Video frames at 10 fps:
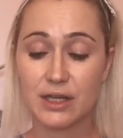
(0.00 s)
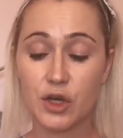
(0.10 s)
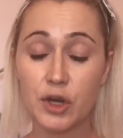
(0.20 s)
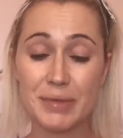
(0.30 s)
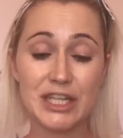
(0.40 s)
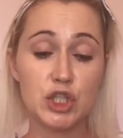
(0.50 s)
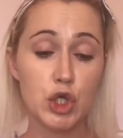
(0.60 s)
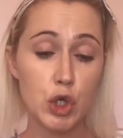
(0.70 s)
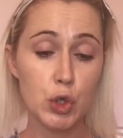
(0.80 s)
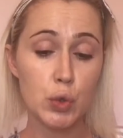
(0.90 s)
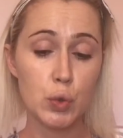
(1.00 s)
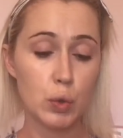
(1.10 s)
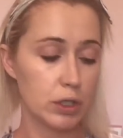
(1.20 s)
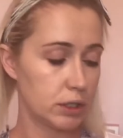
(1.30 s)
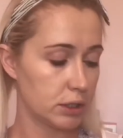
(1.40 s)
going to be
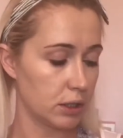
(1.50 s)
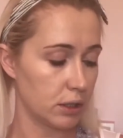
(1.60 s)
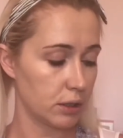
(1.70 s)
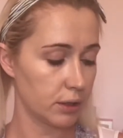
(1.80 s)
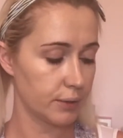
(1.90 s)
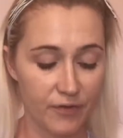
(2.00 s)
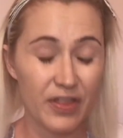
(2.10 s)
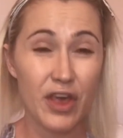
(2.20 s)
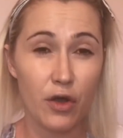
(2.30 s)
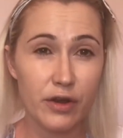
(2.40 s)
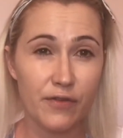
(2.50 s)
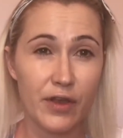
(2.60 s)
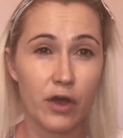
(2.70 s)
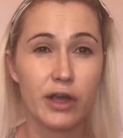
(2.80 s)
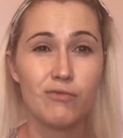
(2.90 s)
too dark. I think the only
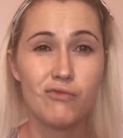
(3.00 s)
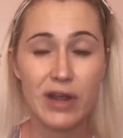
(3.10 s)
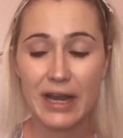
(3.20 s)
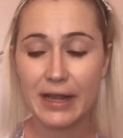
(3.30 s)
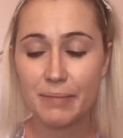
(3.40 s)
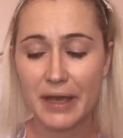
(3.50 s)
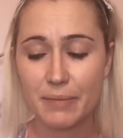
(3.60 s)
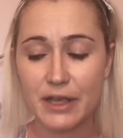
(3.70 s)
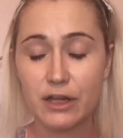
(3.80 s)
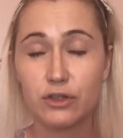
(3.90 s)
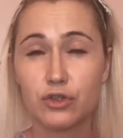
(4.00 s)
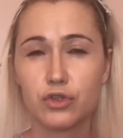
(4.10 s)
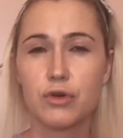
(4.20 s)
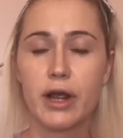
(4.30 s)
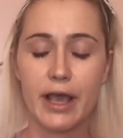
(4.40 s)
thing I can really maybe
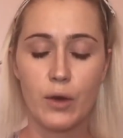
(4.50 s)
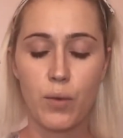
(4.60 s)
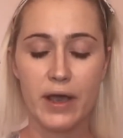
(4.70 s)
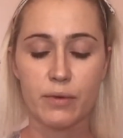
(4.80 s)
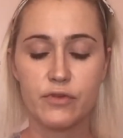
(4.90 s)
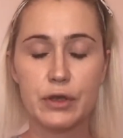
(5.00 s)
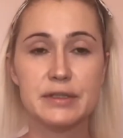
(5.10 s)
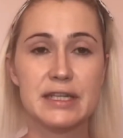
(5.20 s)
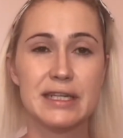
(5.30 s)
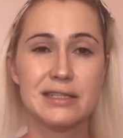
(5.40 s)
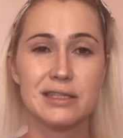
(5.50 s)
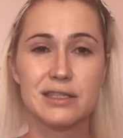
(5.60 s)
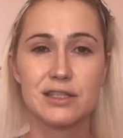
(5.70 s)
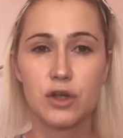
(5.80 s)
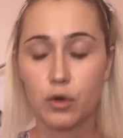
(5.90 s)
try and get away with using is the
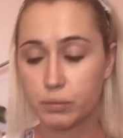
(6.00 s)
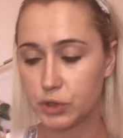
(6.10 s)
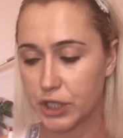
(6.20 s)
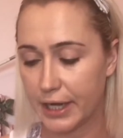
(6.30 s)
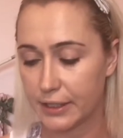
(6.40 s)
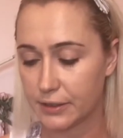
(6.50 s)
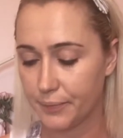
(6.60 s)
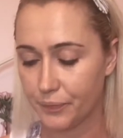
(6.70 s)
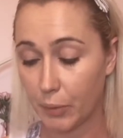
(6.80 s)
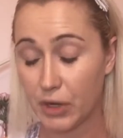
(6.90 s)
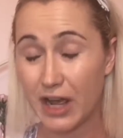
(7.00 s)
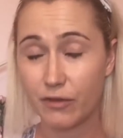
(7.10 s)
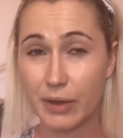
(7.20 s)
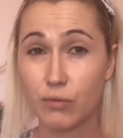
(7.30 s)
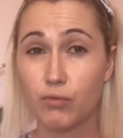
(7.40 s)
sculpt shade. I'm going to have
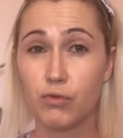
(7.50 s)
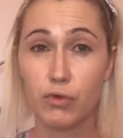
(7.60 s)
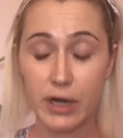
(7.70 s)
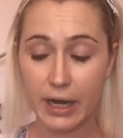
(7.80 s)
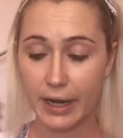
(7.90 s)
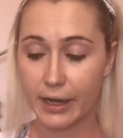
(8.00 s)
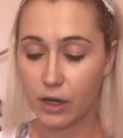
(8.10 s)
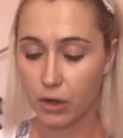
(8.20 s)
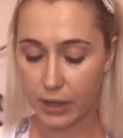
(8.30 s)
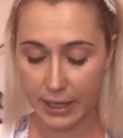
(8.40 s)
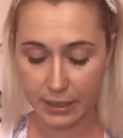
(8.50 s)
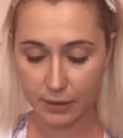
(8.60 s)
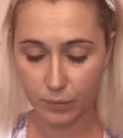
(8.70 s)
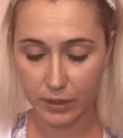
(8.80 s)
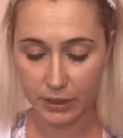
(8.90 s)
to be really
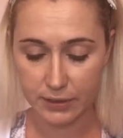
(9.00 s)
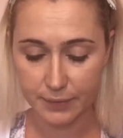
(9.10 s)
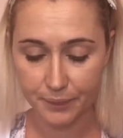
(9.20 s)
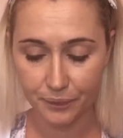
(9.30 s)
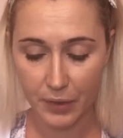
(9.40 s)
light-handed with this,